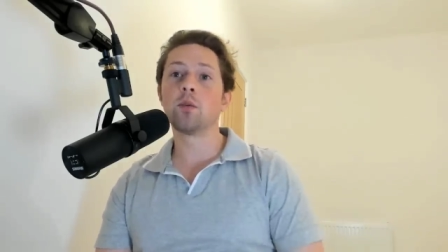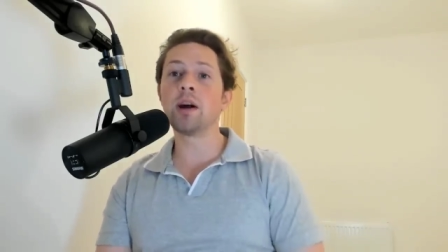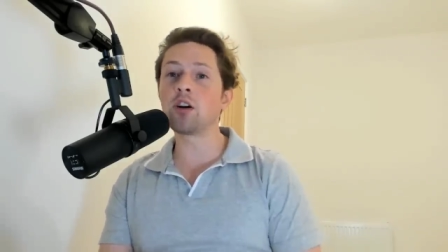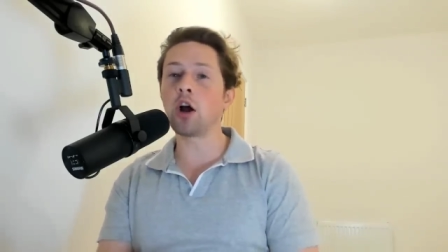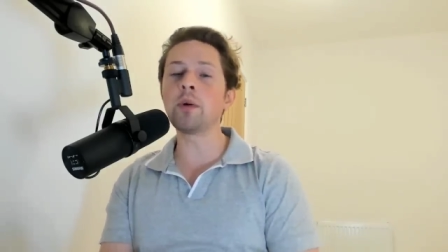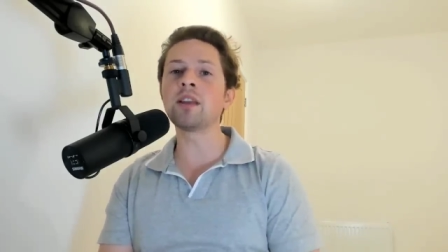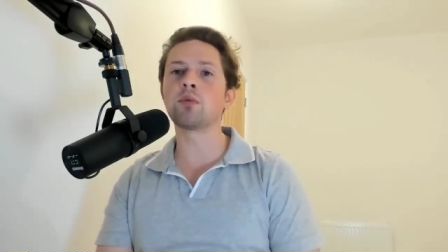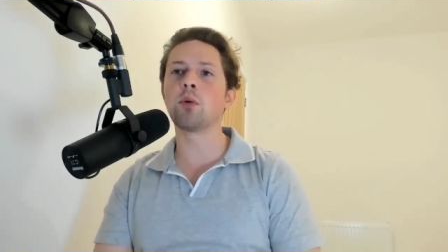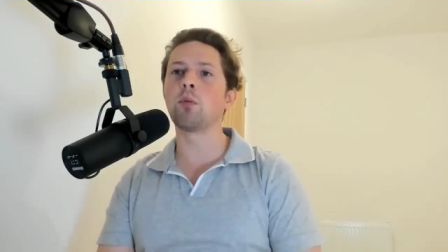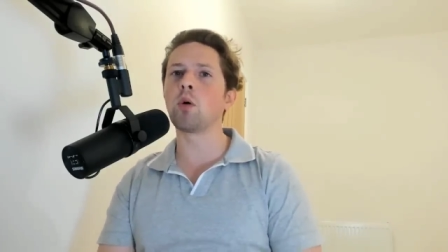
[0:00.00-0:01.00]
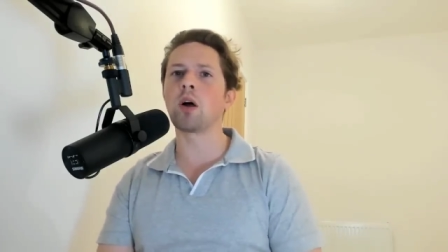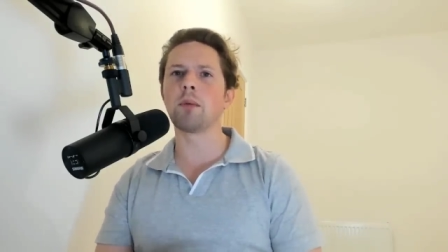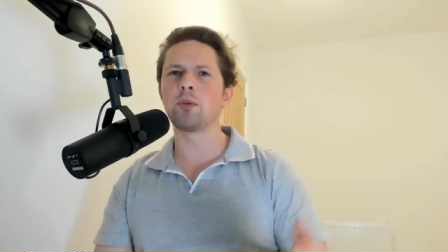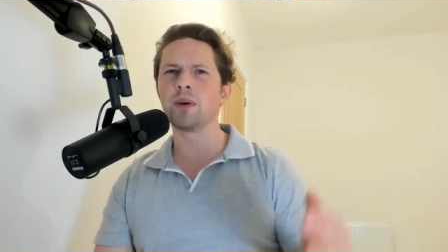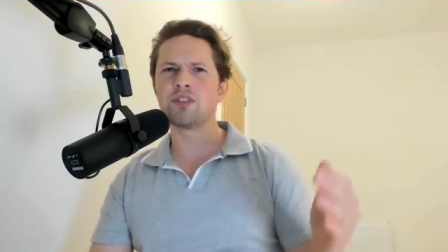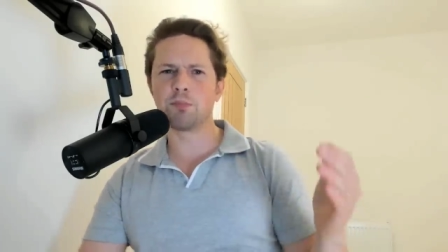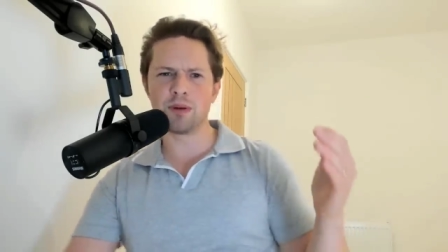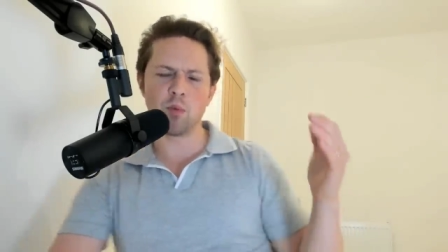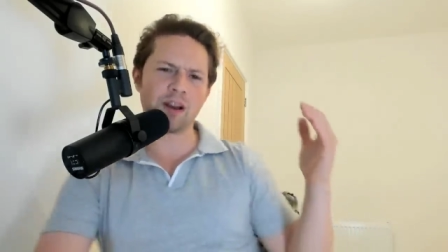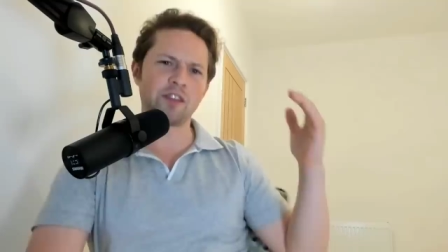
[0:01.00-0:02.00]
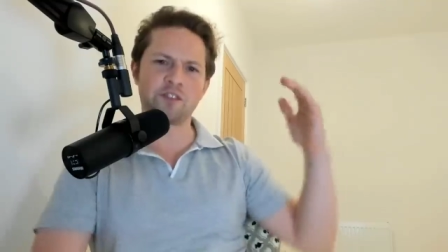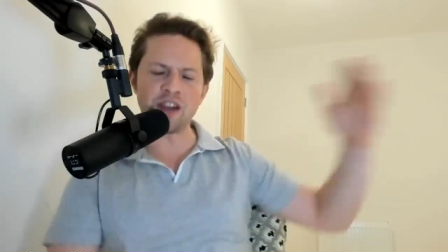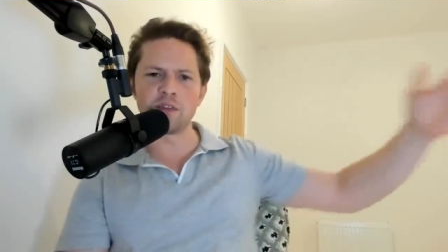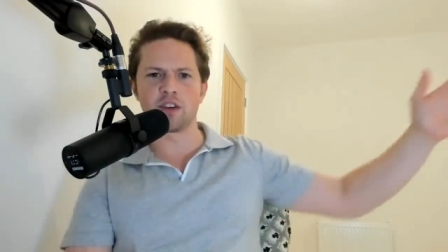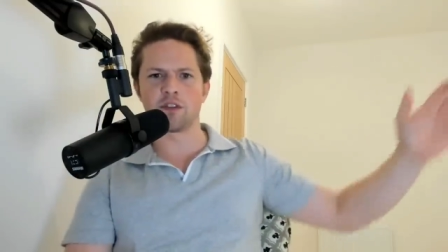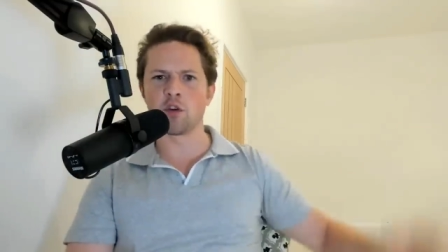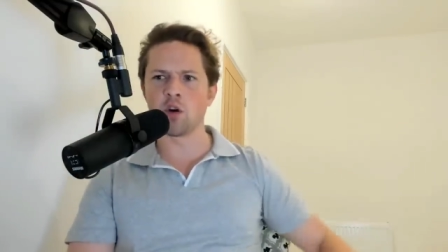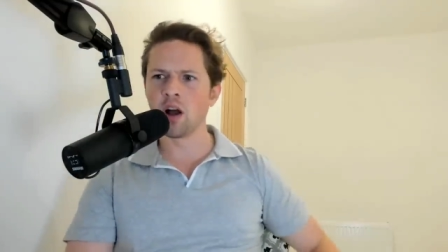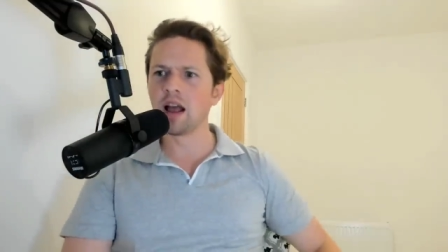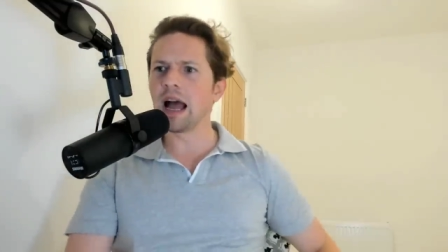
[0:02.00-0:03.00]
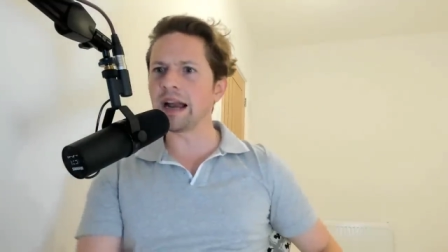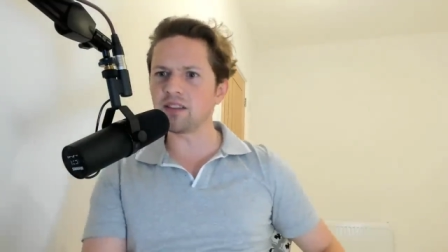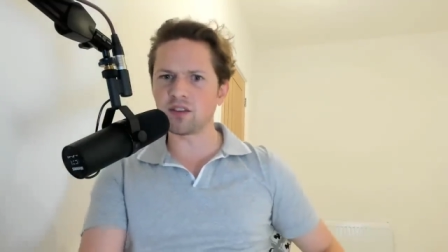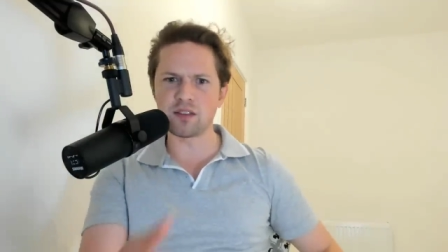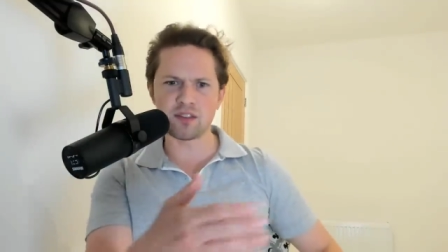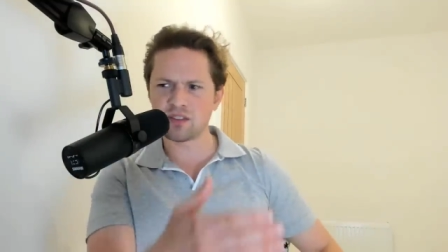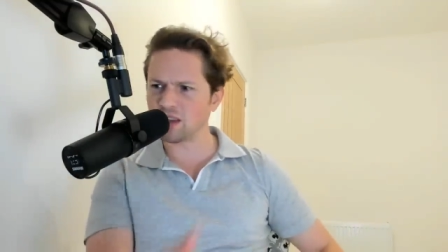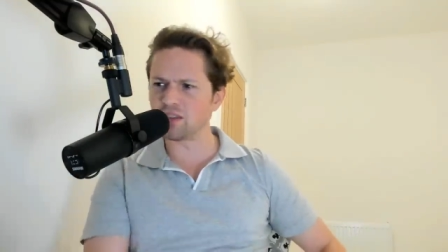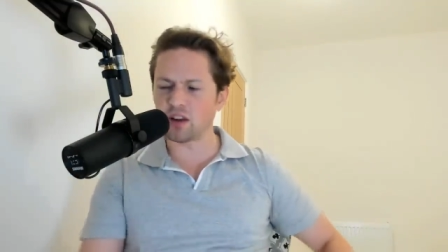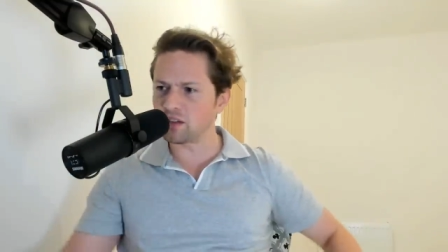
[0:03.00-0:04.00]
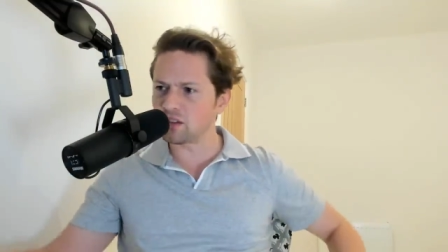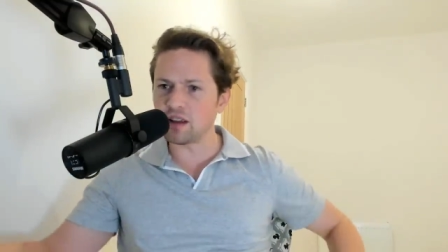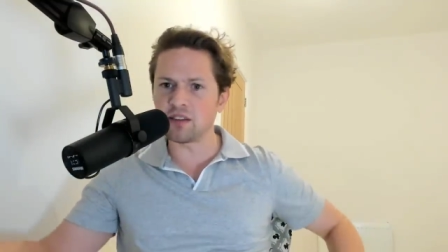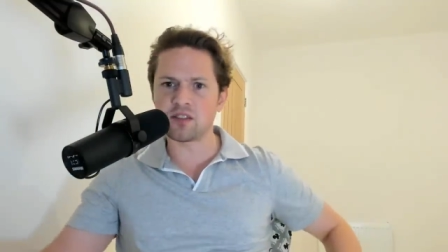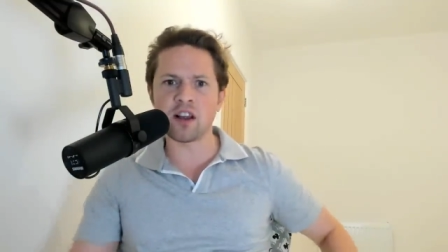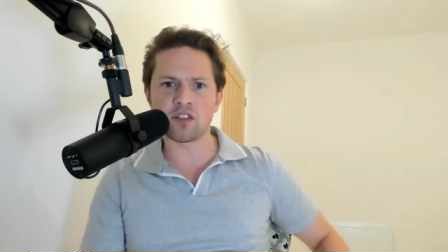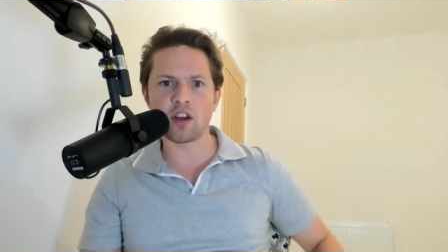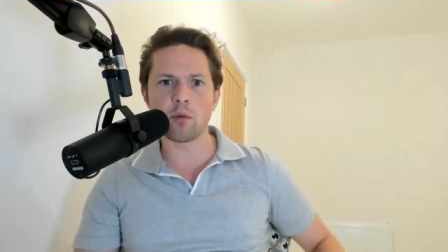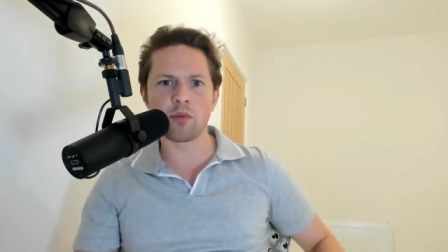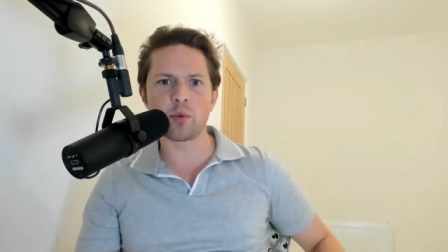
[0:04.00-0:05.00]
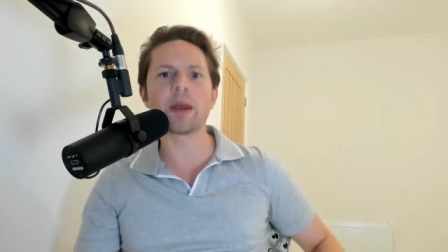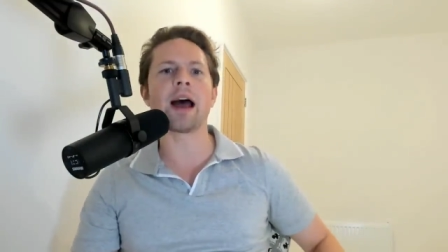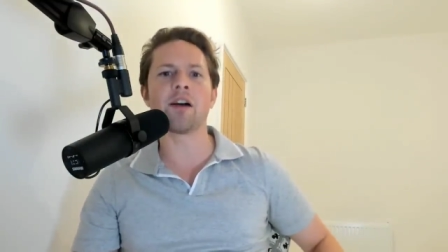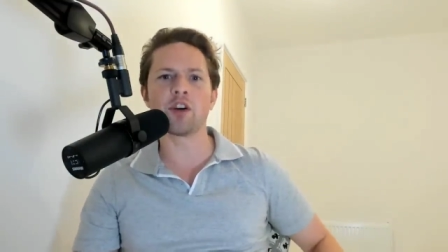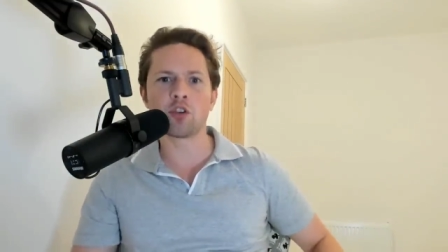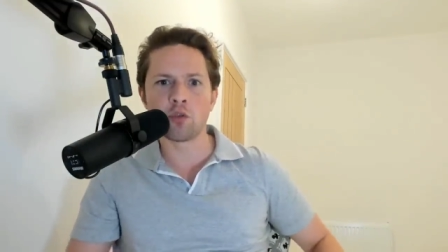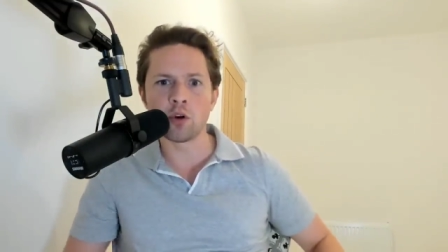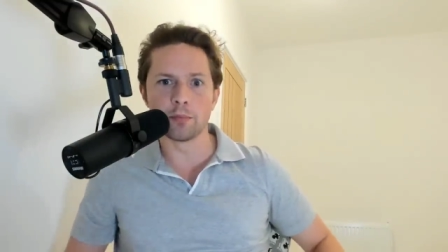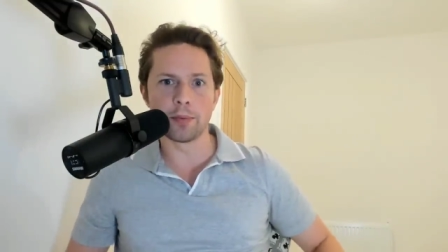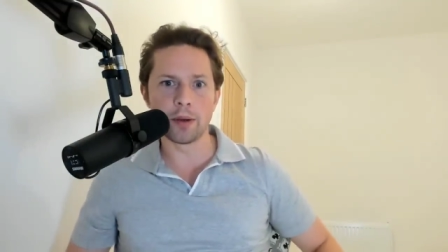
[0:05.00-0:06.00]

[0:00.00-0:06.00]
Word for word: We are going into a World Cup that we should be one of the favourites for, and it's a it's, it's, it's touch and go whether we get out of a group.